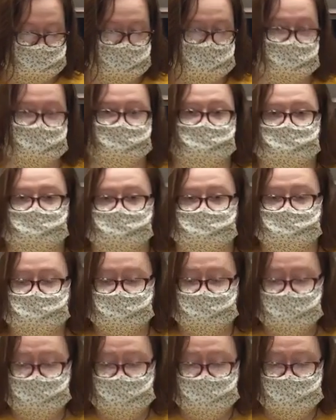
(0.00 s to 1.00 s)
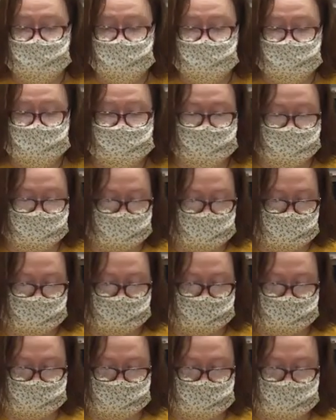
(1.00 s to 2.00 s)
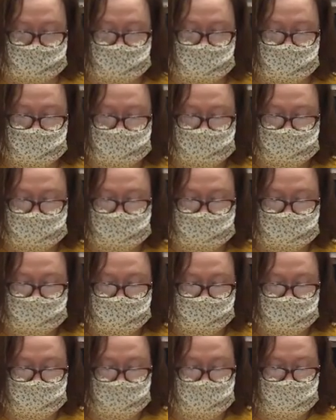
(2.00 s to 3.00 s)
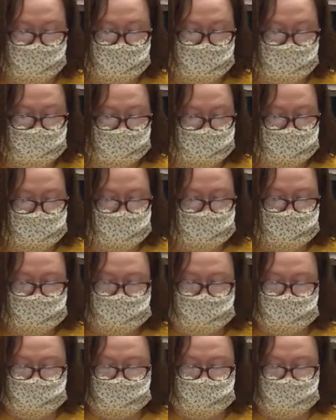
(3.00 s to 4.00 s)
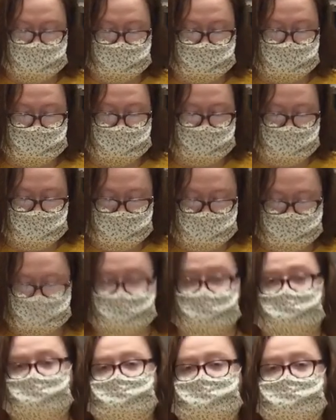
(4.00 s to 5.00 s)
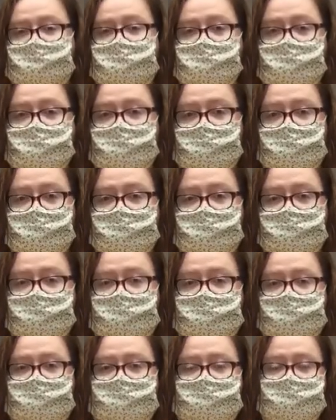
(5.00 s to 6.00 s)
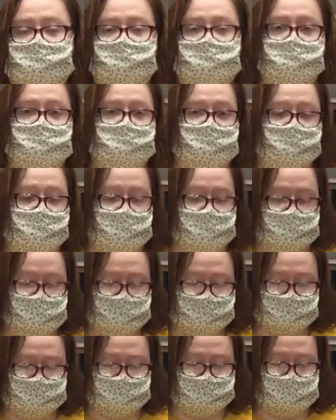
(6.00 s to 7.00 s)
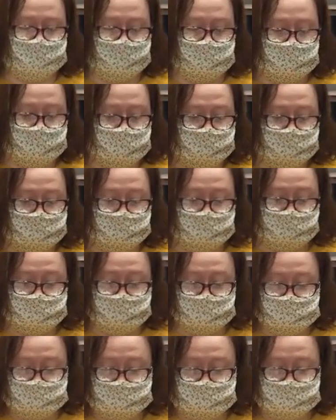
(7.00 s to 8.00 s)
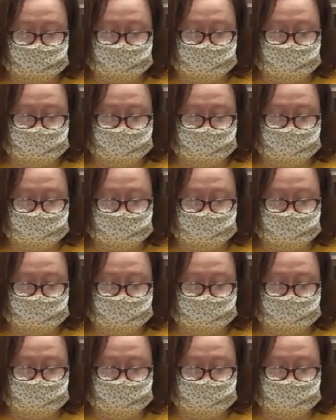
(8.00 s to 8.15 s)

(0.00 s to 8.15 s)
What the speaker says: favorite foods, favorite vacation spots. It can be anything. Song lyrics. If you have some old books,